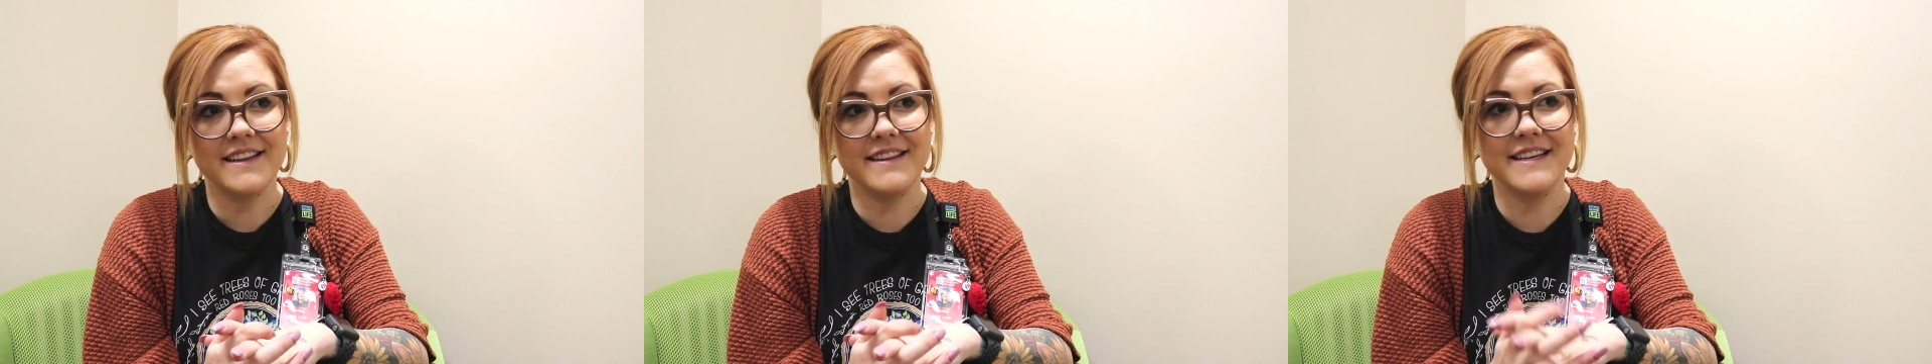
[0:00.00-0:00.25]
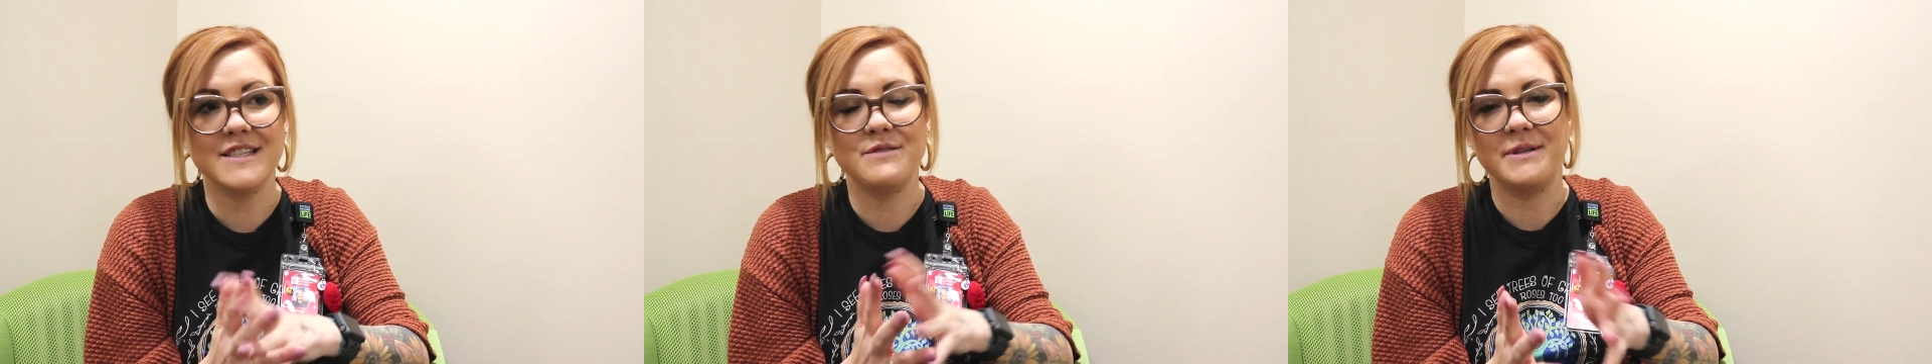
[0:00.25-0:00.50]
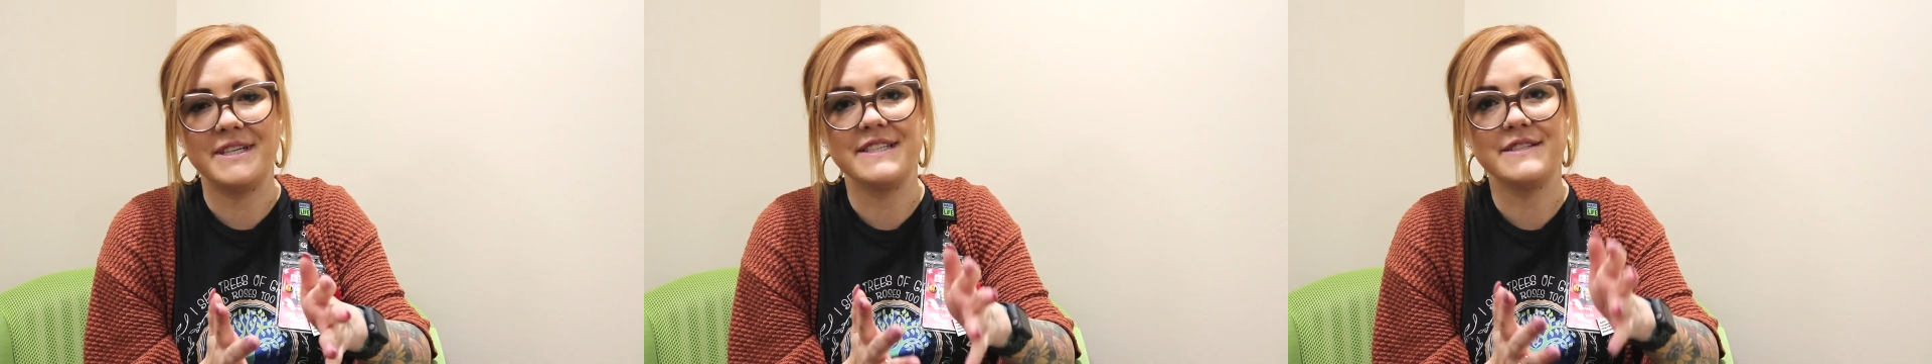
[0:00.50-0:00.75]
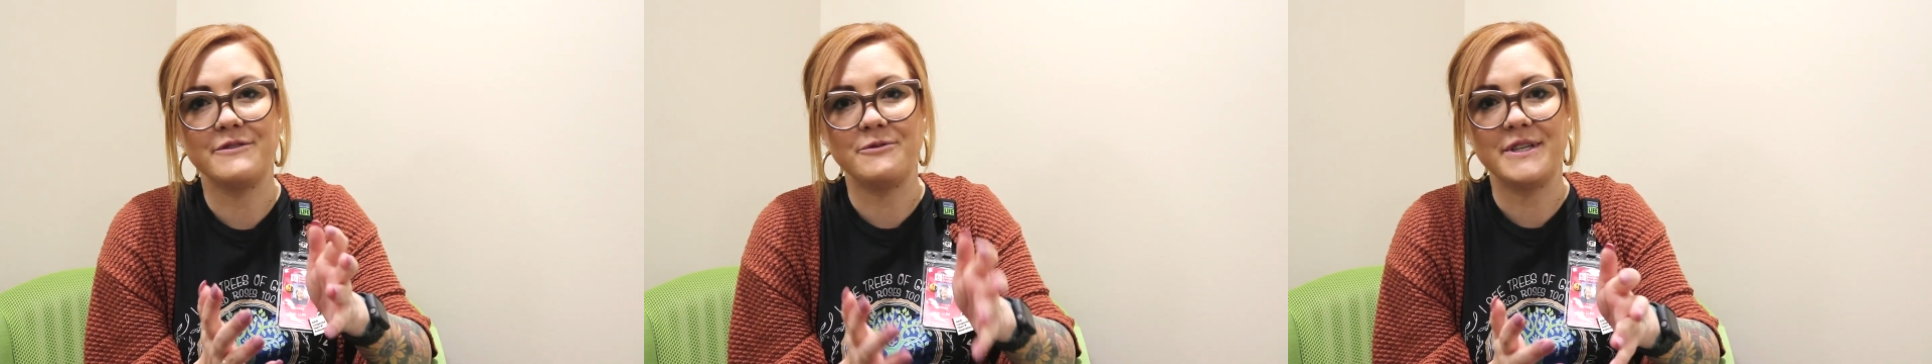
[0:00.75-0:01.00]
the
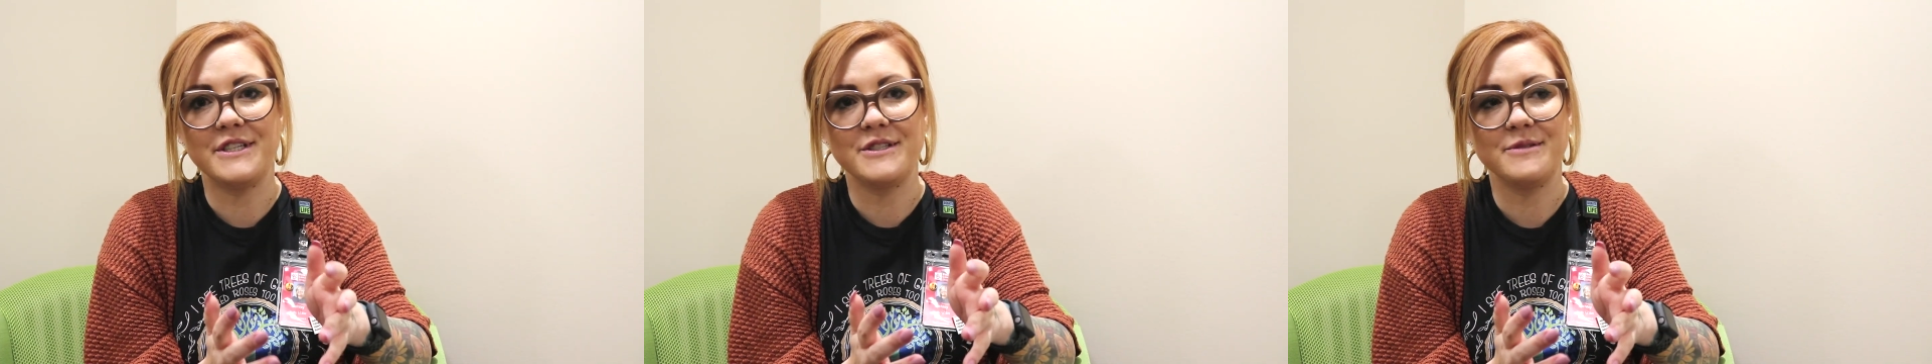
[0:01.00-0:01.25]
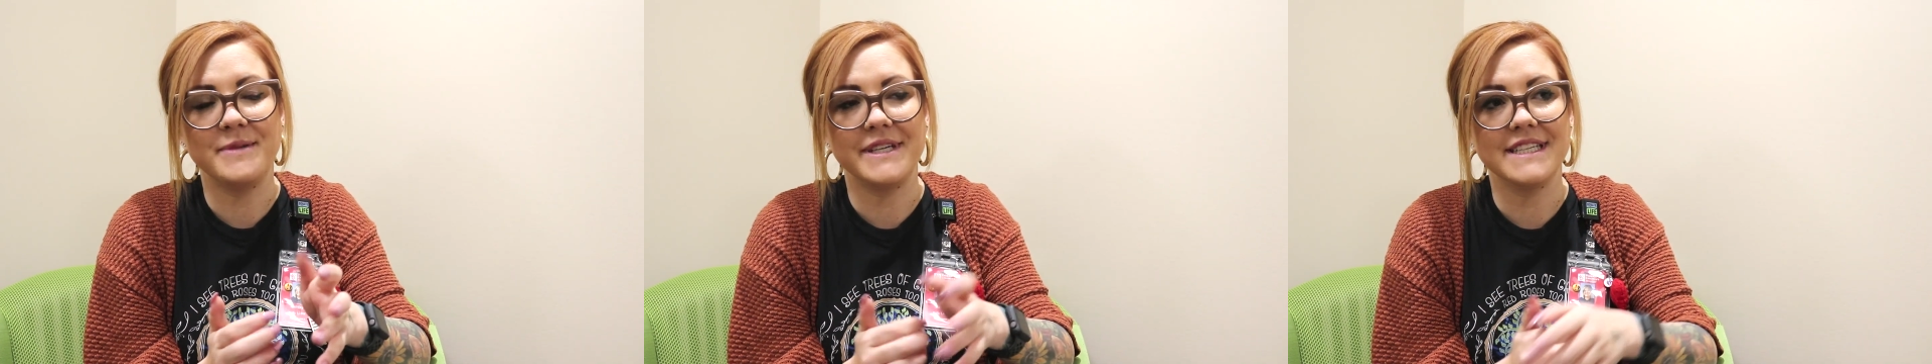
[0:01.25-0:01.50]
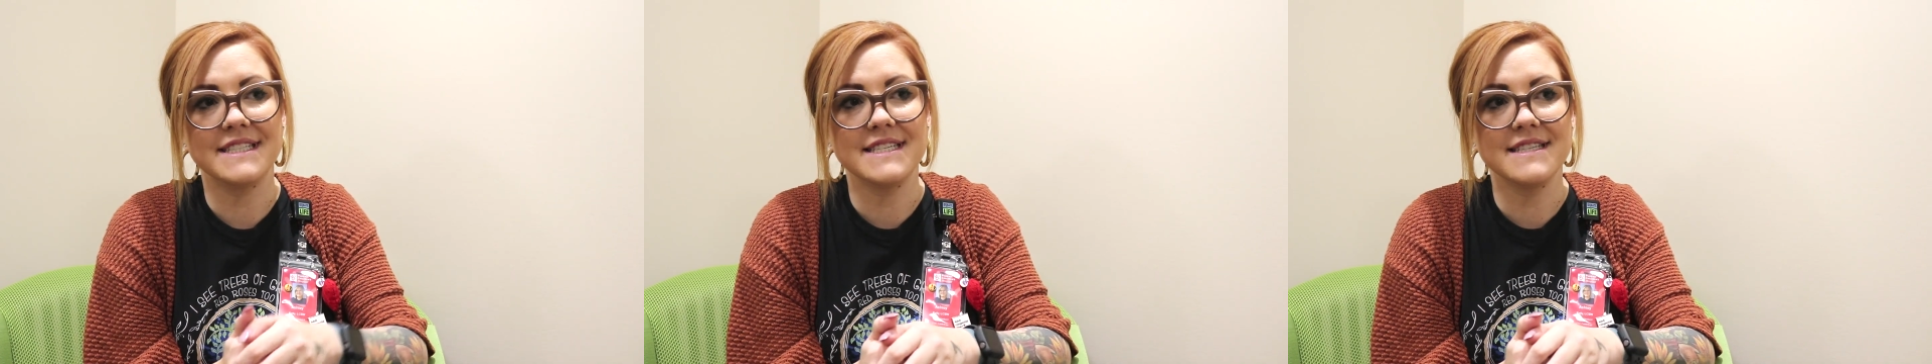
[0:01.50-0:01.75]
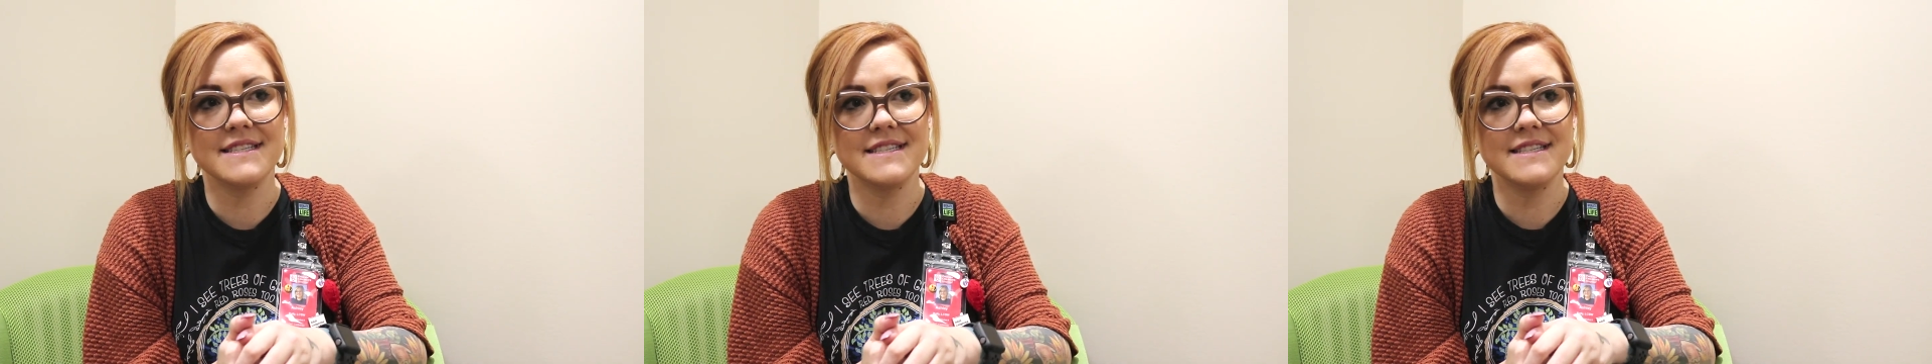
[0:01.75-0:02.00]
experience of a wish, because
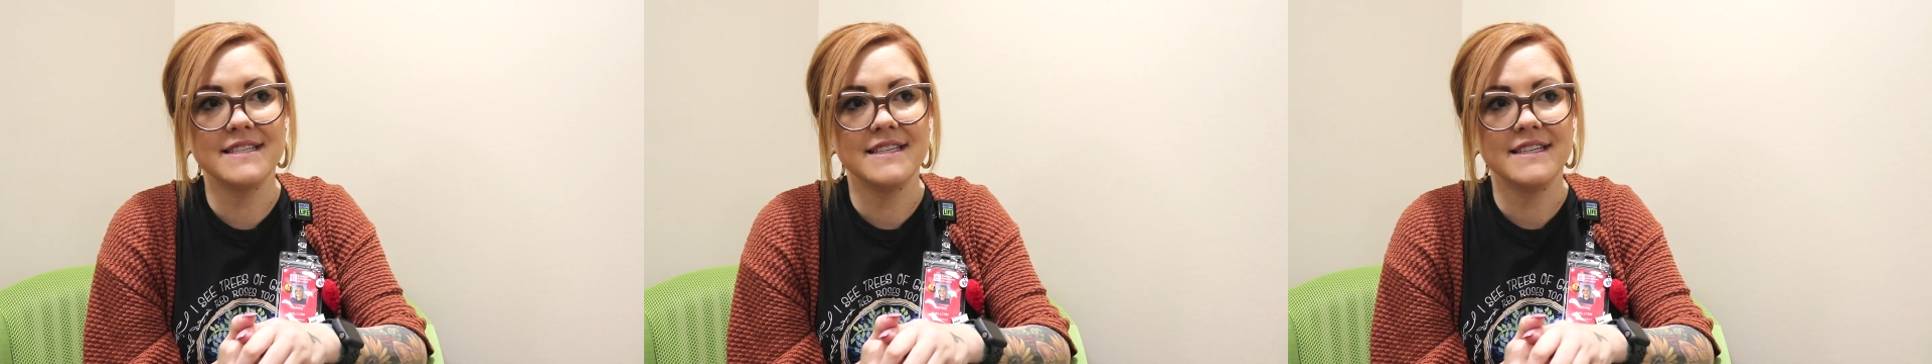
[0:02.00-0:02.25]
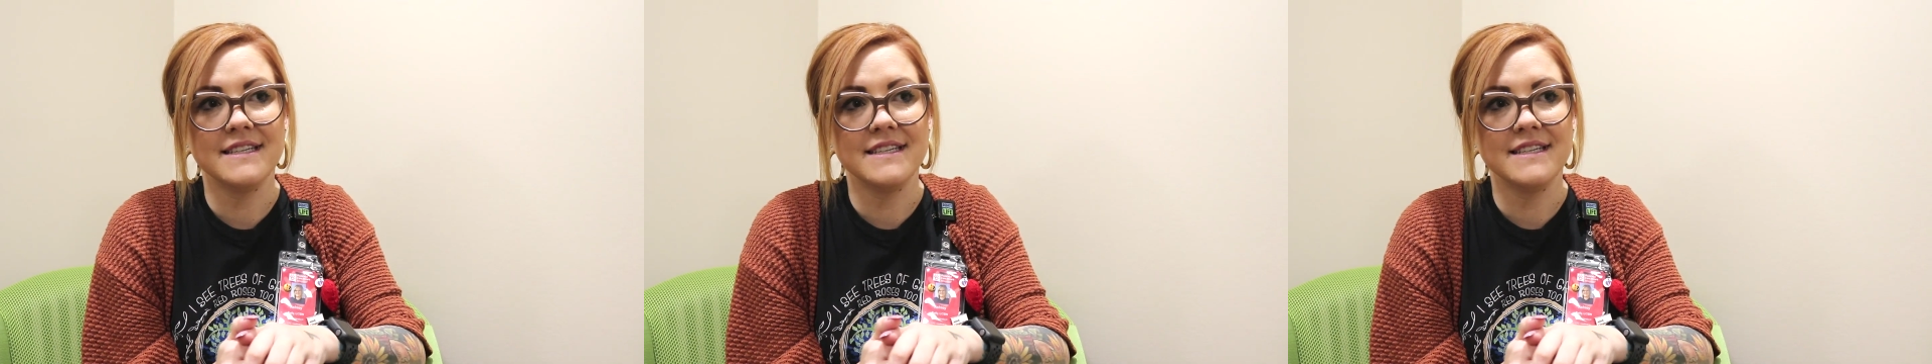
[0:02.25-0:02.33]
it's,